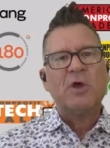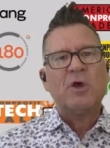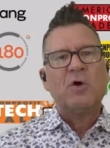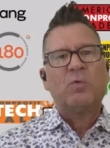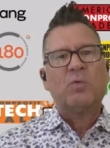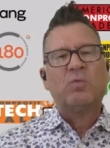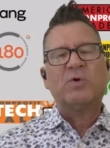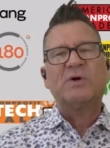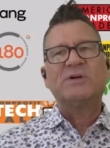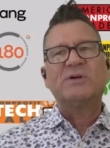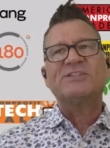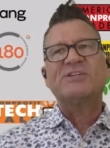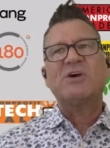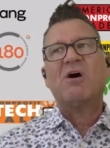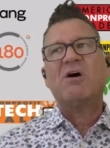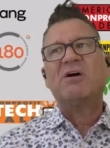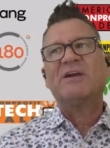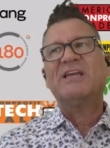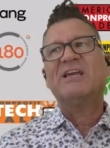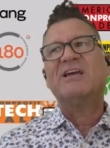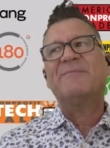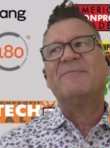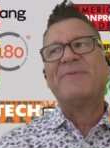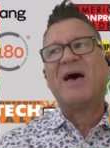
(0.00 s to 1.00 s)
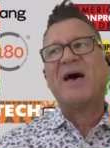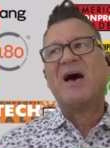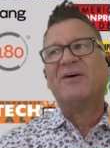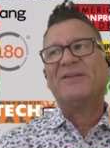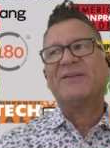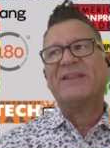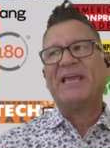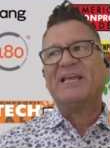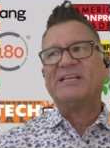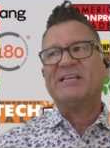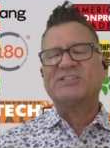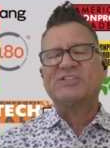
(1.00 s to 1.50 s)
we're talking
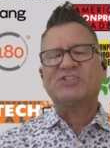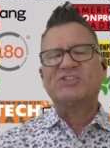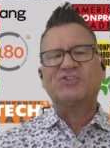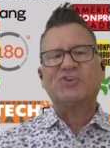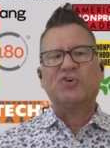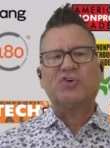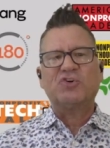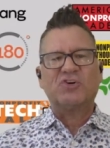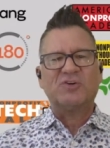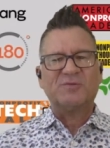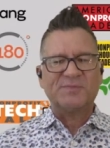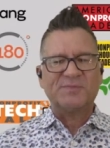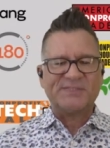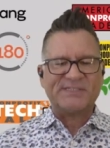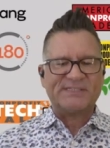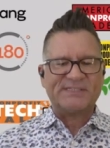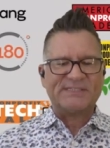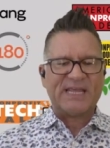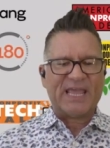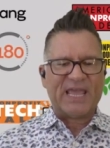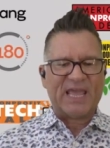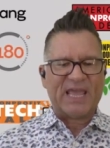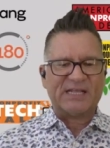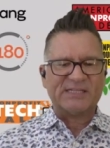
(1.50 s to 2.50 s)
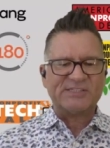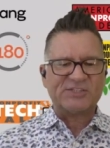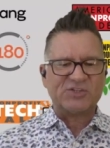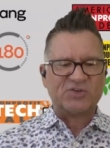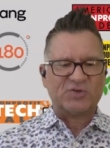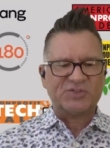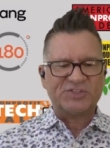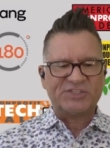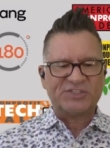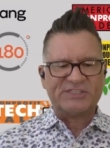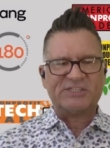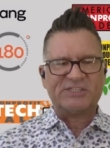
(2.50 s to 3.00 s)
about a circumstance
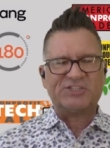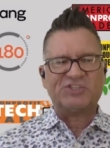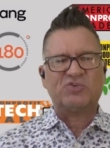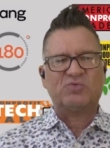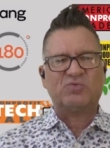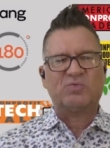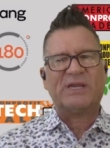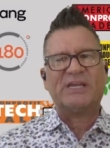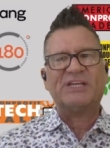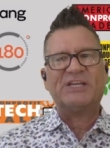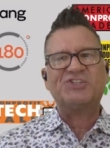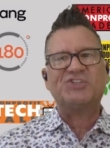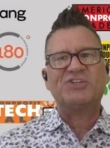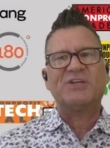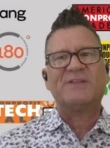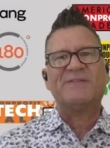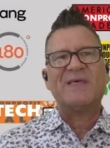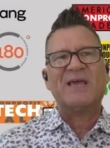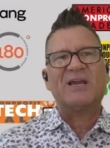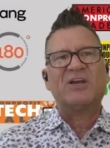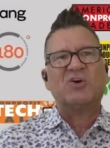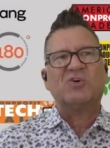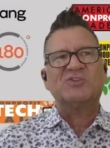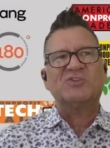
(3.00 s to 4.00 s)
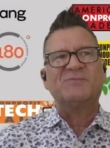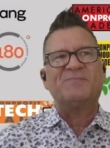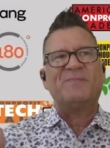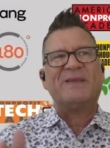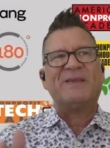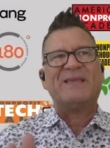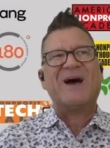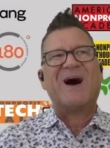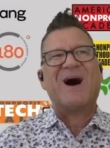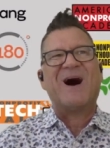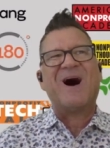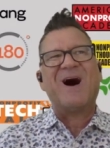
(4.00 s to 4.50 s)
or situation that goes
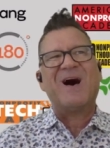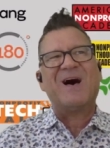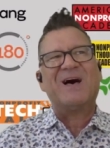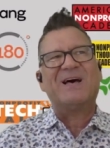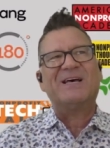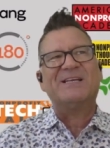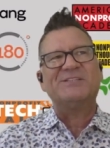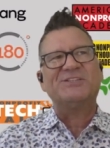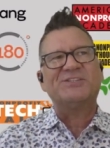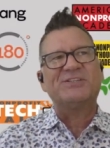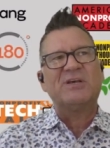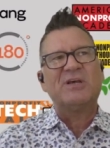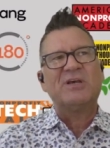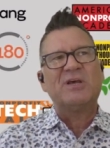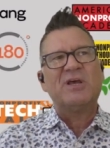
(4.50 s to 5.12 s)
beyond